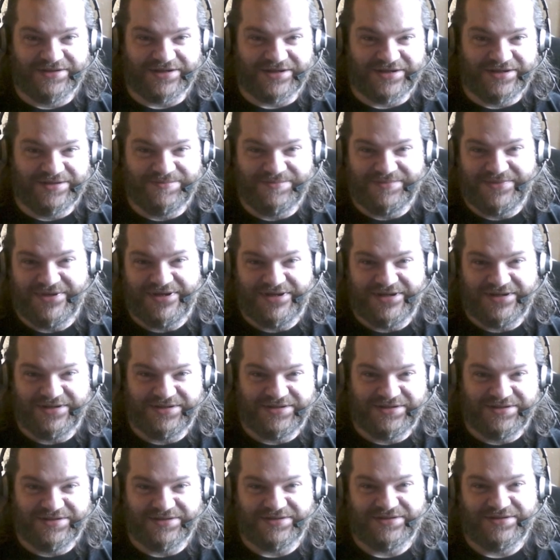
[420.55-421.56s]
a
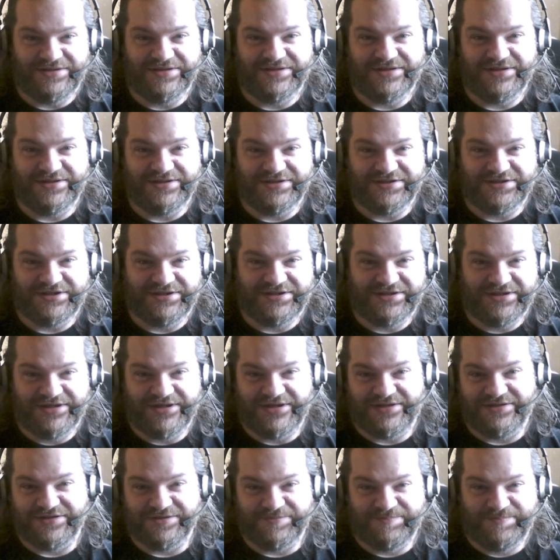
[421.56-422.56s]
man gargling
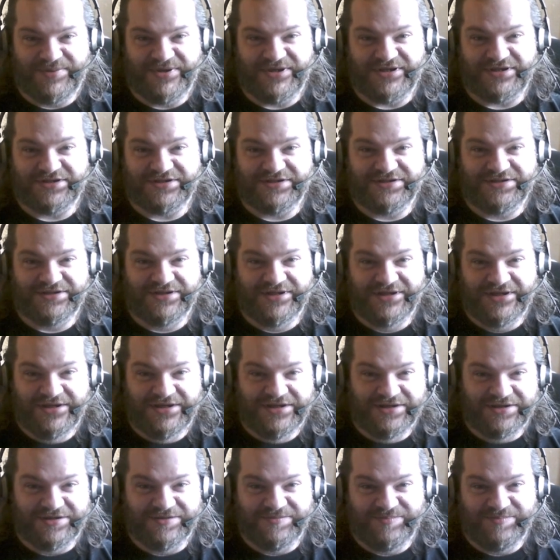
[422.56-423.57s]
skunk piss
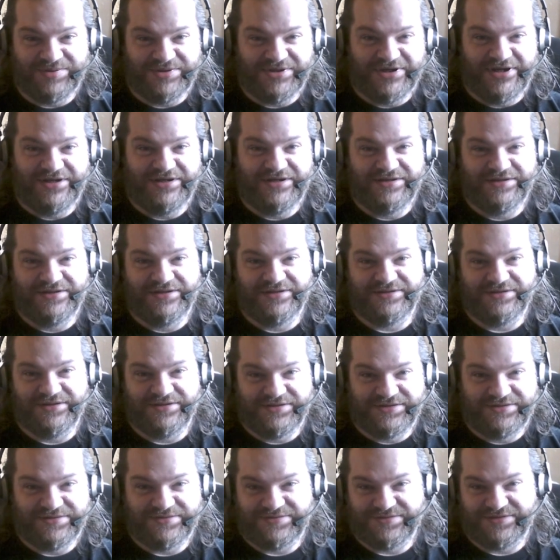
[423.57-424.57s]
complaining that the
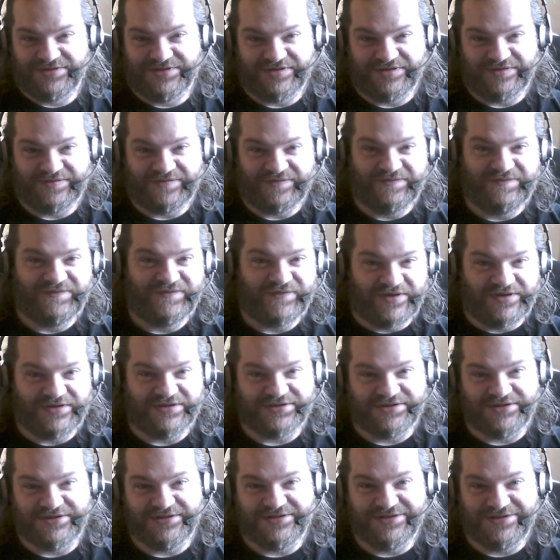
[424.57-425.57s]
dog has
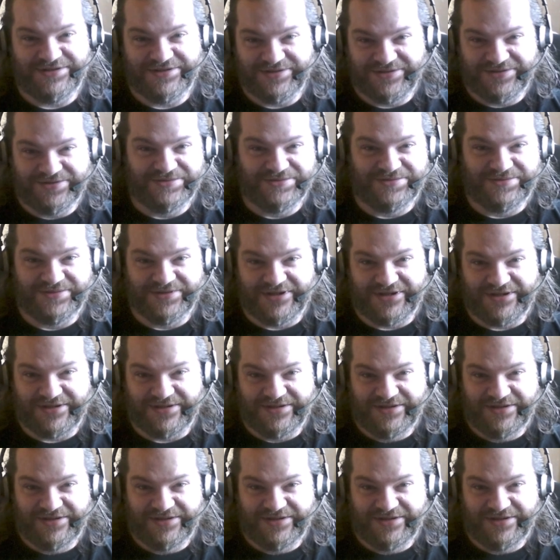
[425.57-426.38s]
farted in the corner.